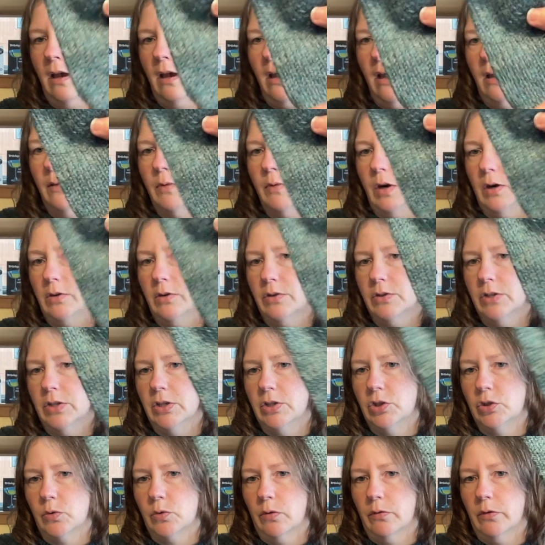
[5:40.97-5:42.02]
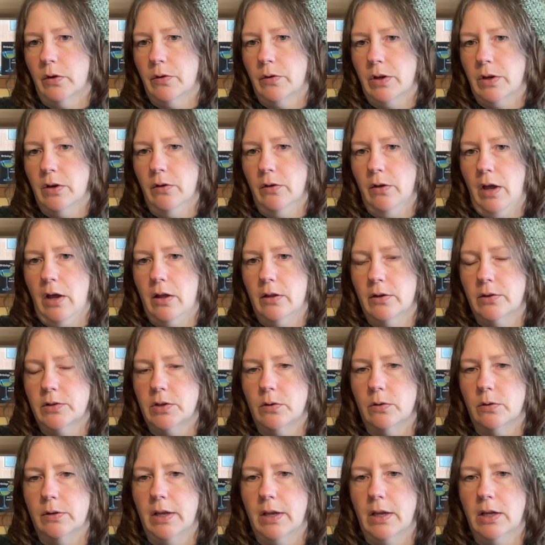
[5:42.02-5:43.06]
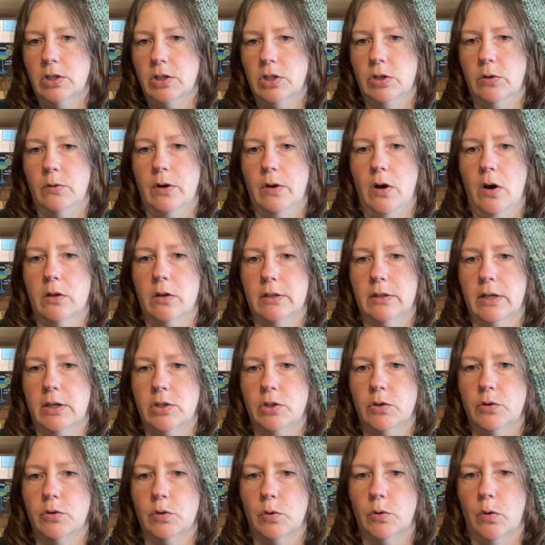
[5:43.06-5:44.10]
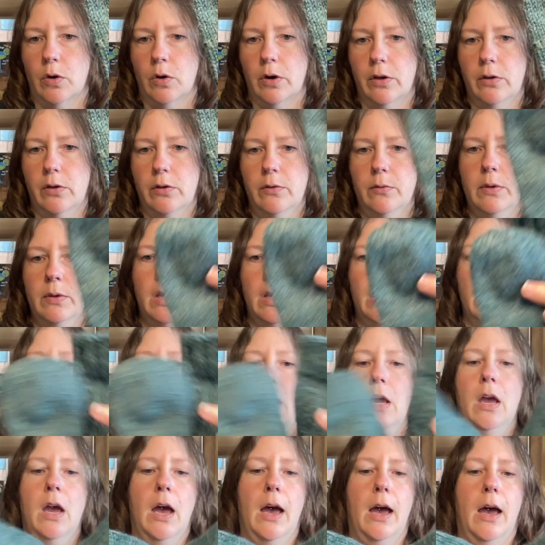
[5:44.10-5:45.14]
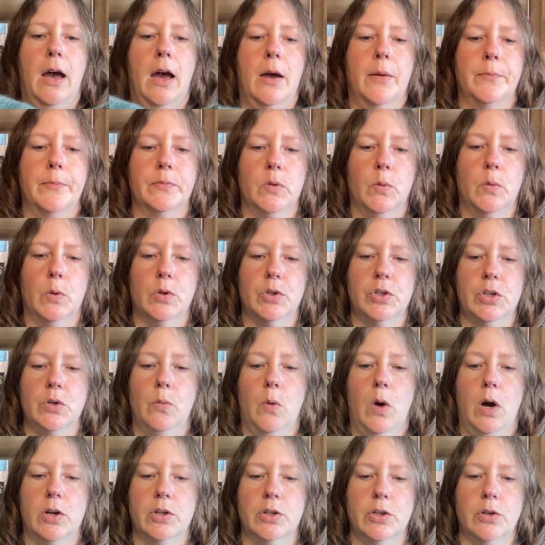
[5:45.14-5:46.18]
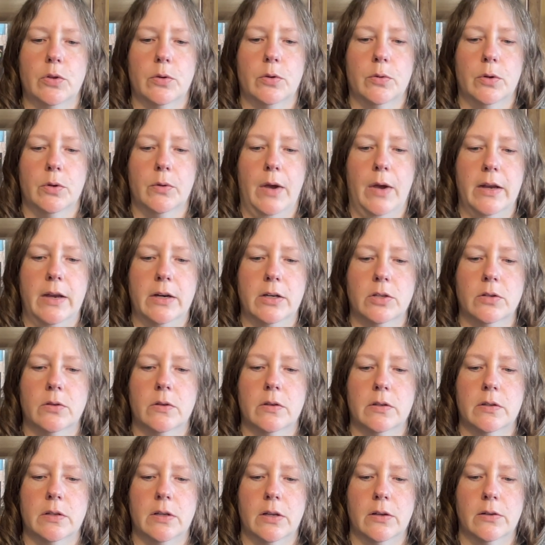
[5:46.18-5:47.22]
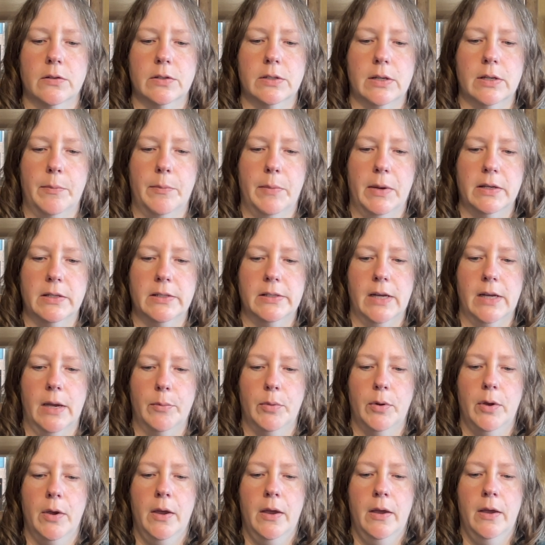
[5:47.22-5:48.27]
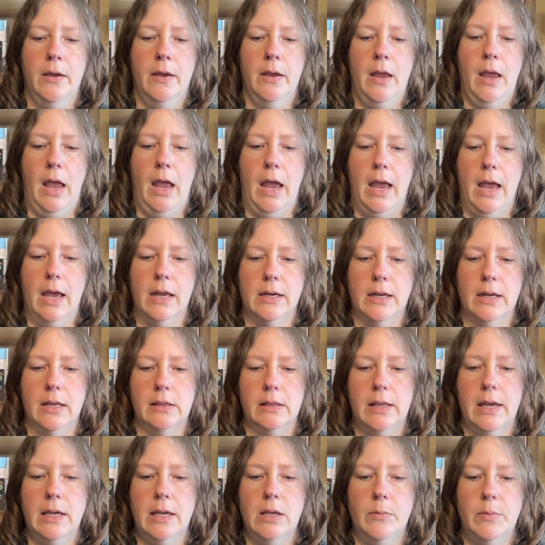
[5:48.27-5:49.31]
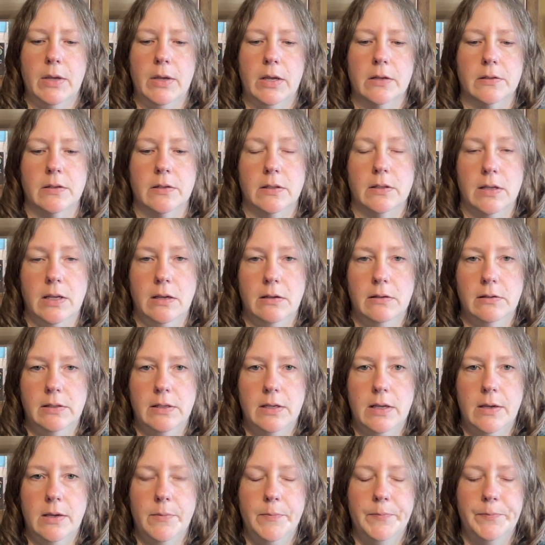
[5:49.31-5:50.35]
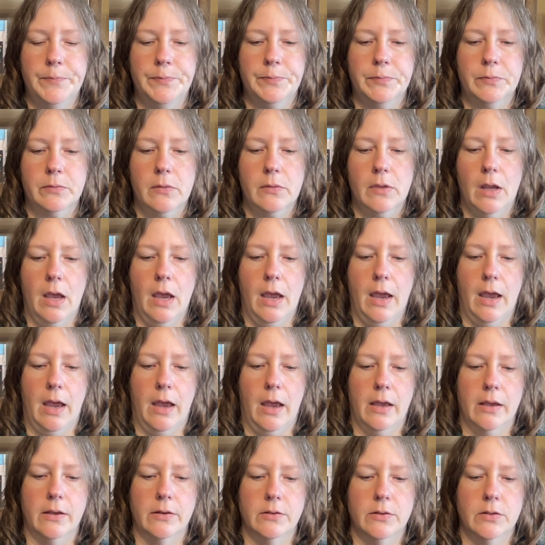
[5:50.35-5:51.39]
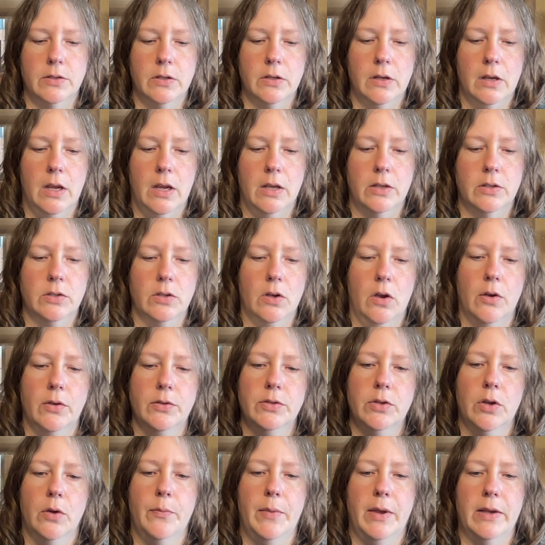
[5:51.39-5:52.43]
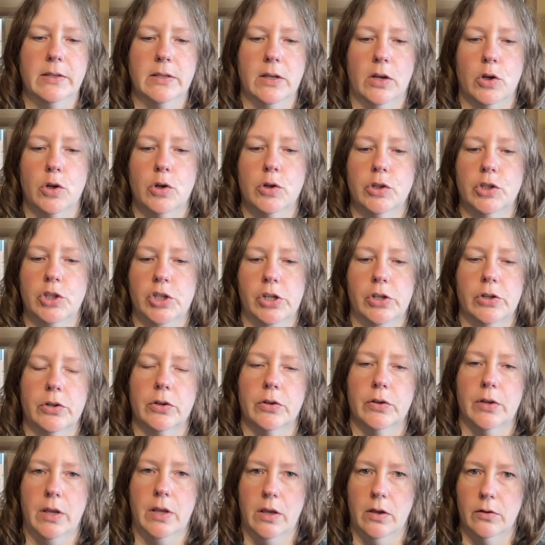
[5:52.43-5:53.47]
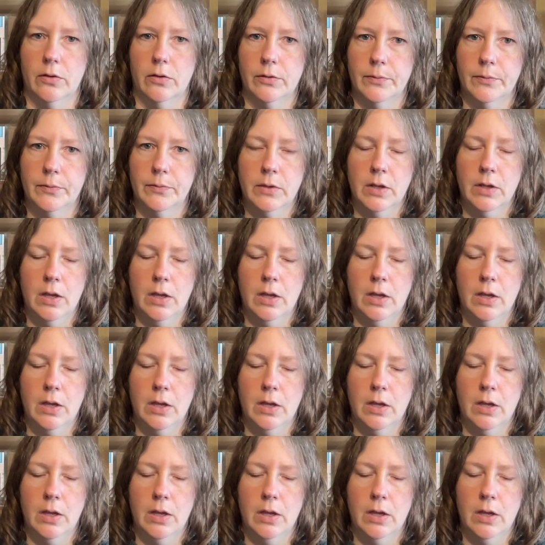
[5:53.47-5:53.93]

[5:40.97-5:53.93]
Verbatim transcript: um, garter stitch short row heel. I'll also link to an online tutorial um, where she walks you through how to do this heel step by step. And I like it because it's easy and it also makes a cushier heel,